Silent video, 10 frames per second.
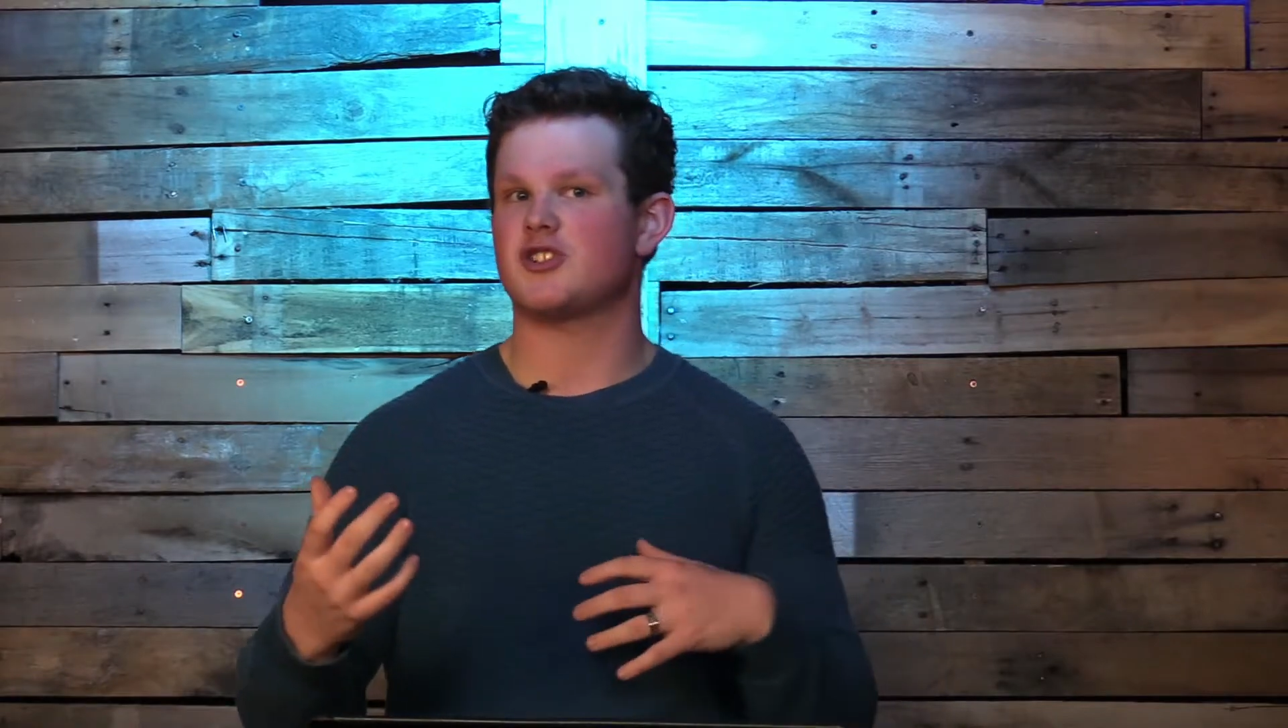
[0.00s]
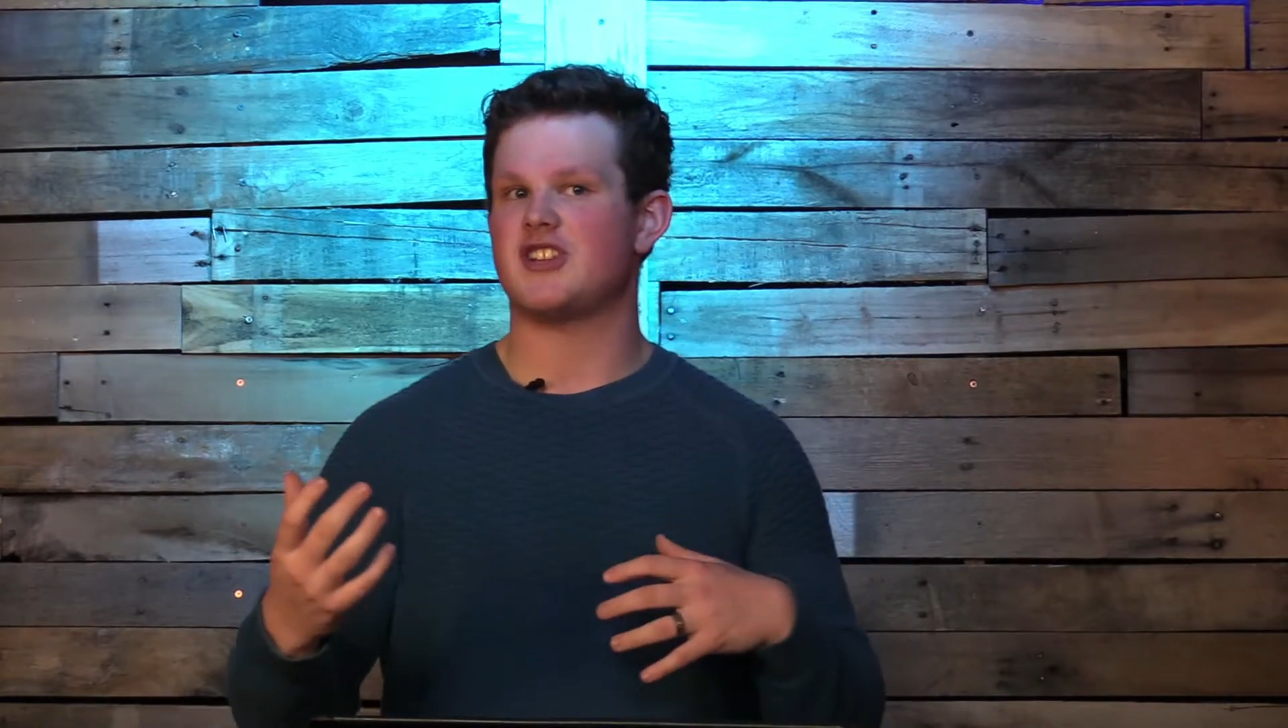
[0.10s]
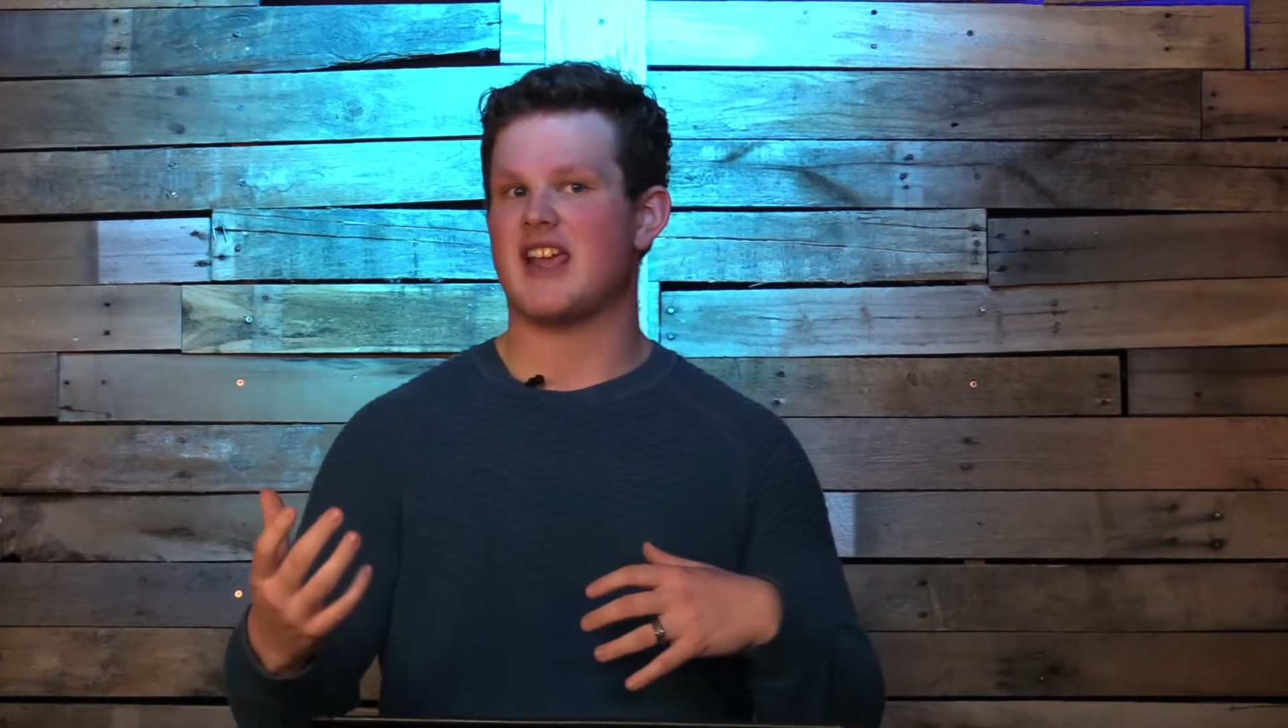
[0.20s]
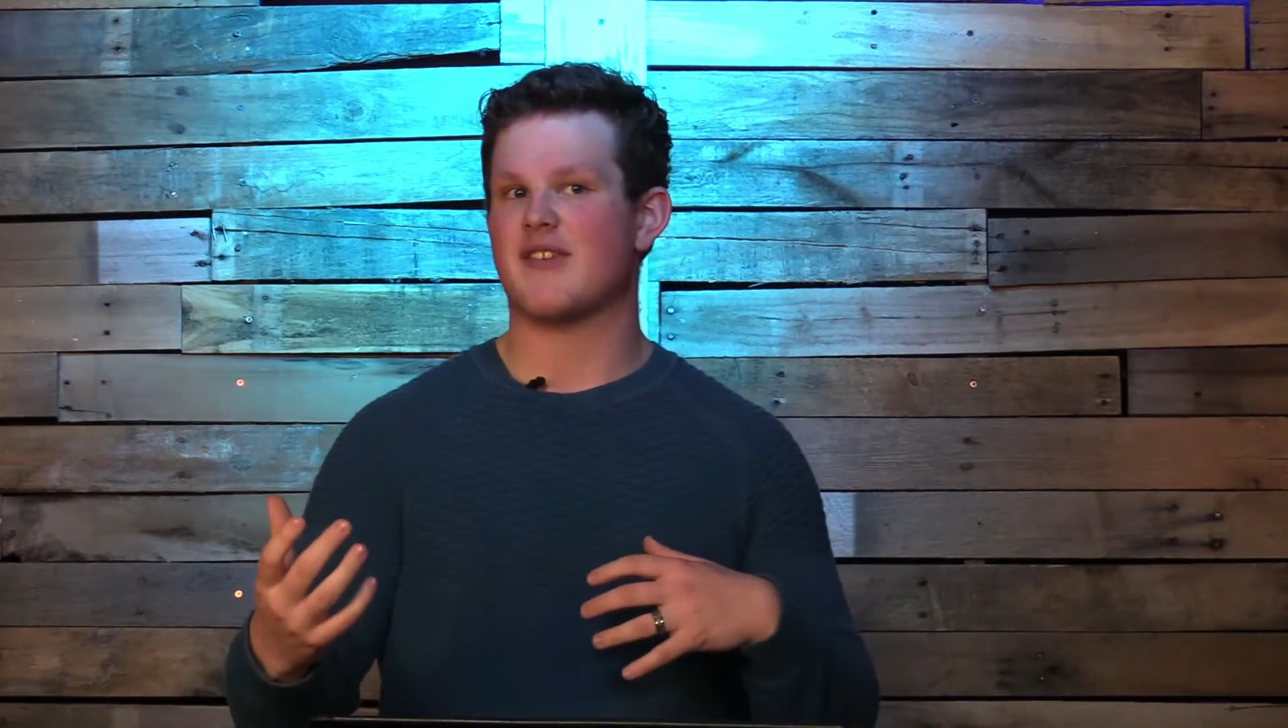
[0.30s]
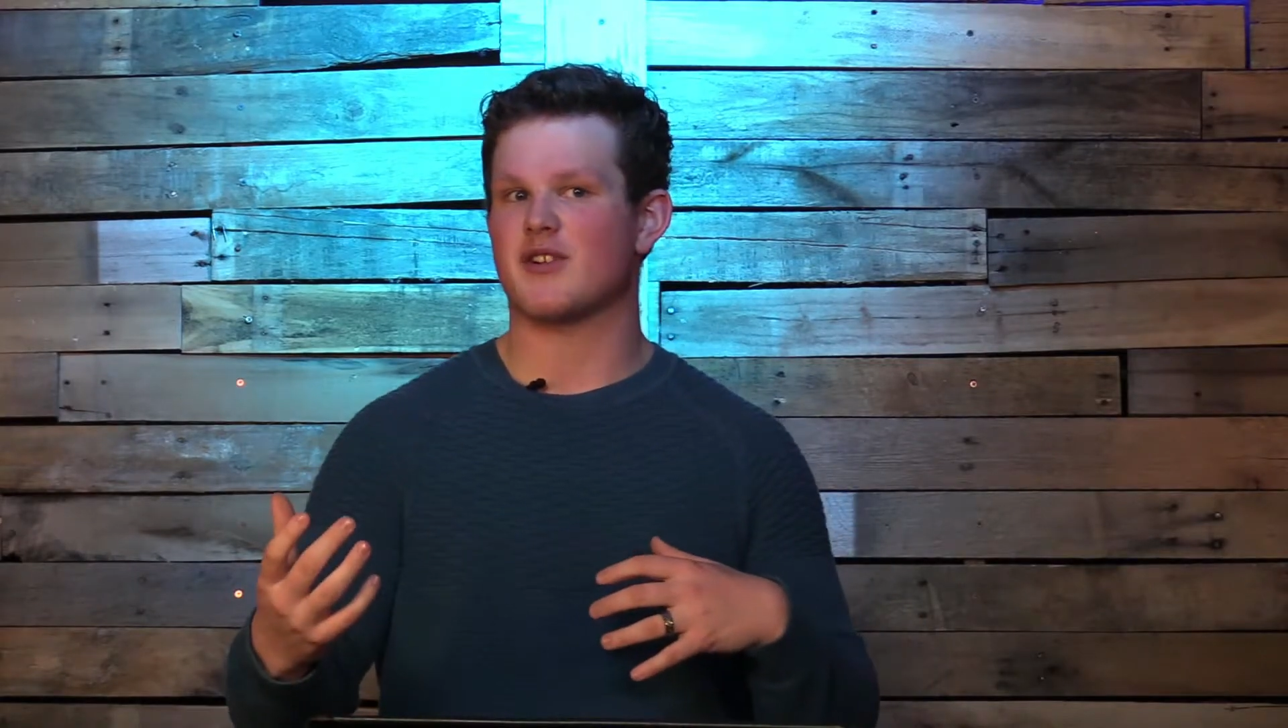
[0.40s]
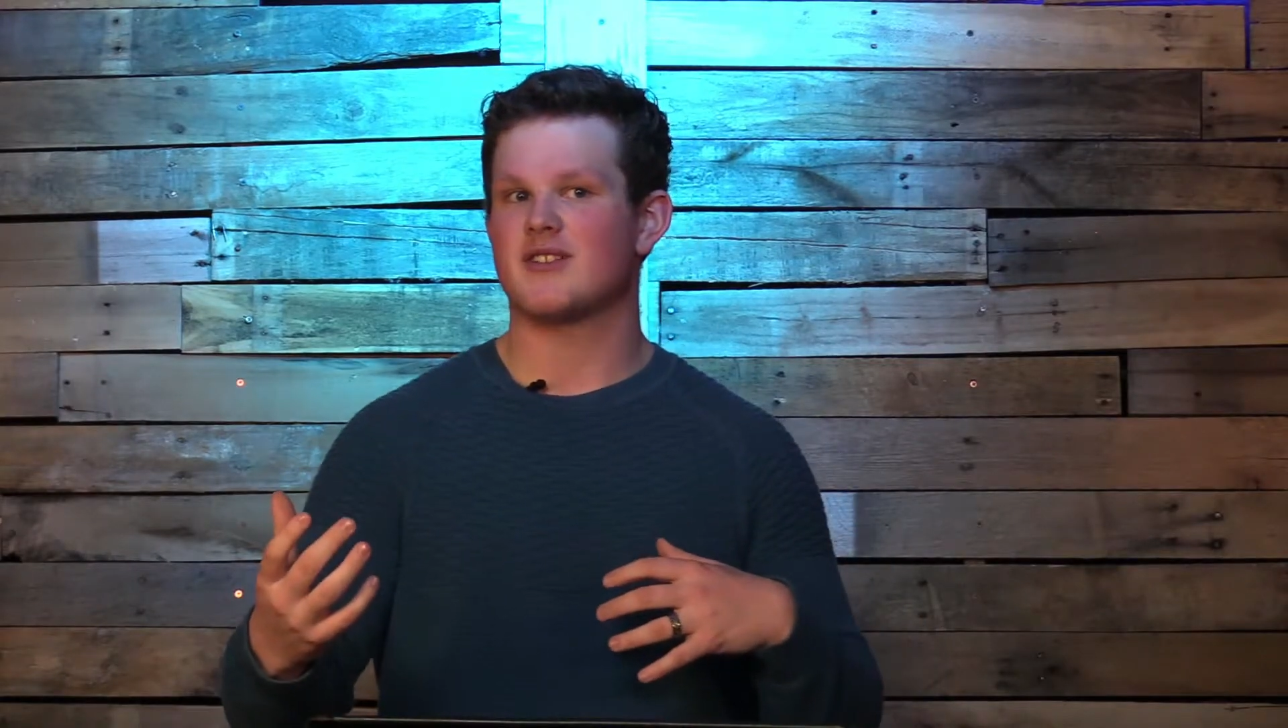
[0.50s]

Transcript: together.